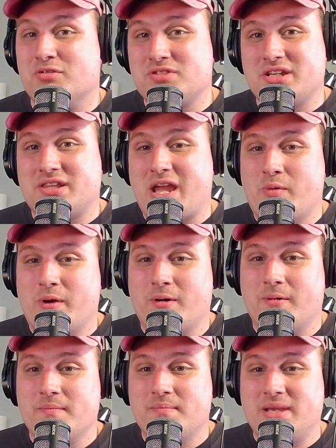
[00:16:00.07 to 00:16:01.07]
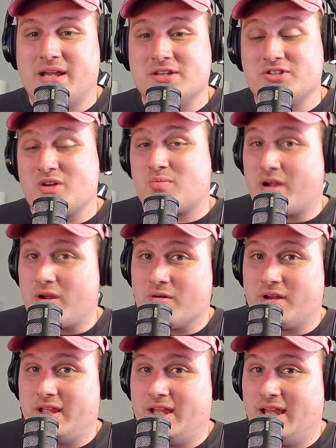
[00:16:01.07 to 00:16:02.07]
think they will, because their
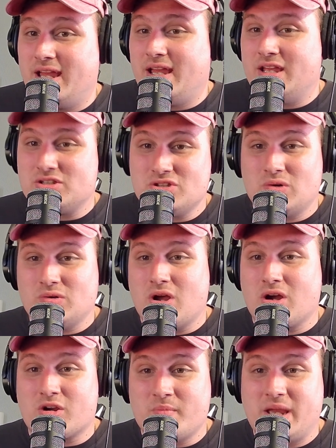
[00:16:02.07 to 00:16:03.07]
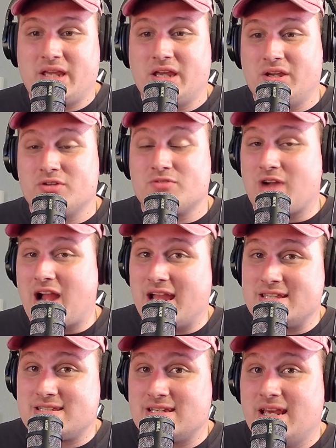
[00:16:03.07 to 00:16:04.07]
priority is no longer making good
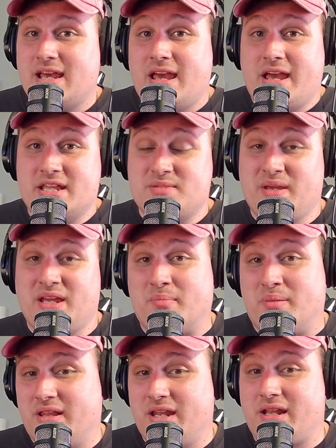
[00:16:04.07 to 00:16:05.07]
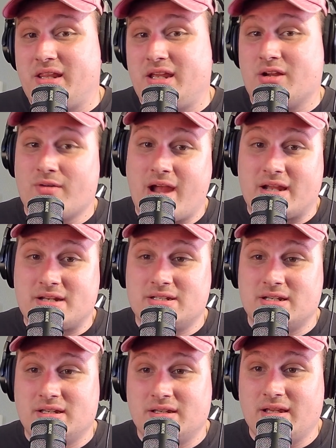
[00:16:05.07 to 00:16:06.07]
rides. It's being politically correct
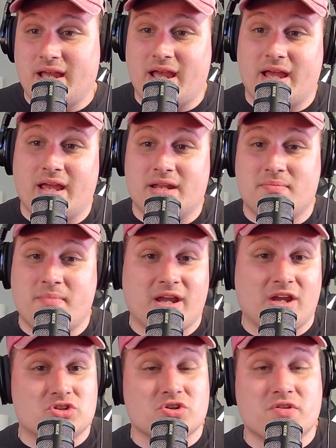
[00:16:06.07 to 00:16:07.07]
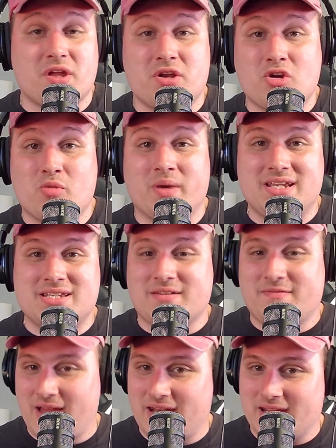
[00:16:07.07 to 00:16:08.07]
and making sure that nobody's
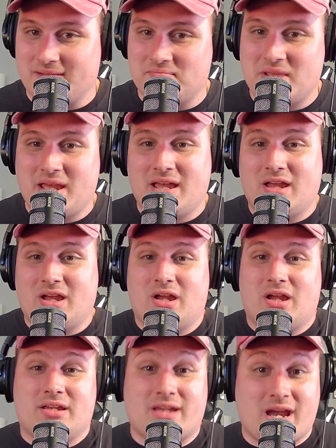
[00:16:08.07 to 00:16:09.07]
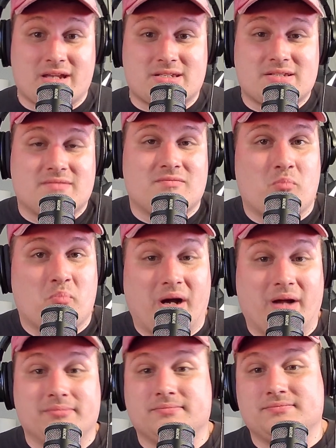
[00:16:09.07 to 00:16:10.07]
offended. Yikes.
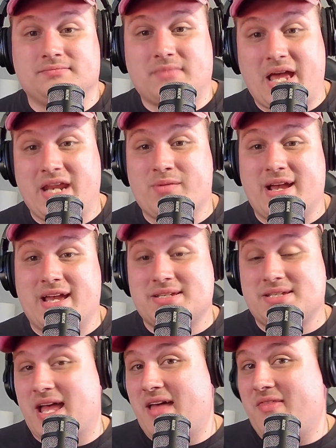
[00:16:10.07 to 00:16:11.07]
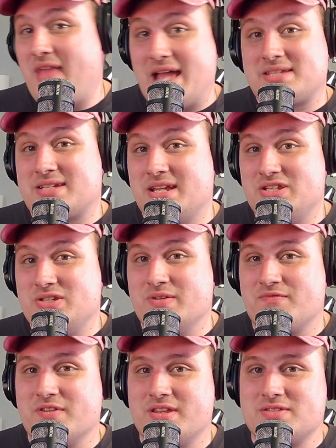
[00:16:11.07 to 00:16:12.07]
But anyways, that's going to do
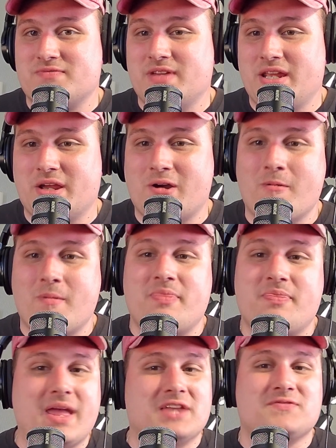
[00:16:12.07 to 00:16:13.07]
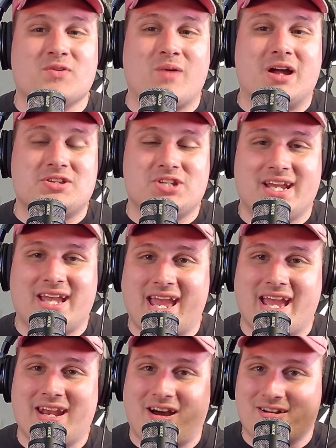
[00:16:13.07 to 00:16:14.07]
it for this video. Thanks for watching,
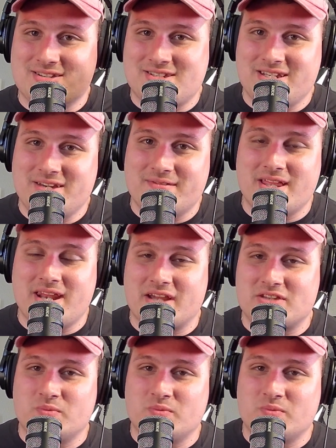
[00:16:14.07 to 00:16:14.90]
and I'll see you in the next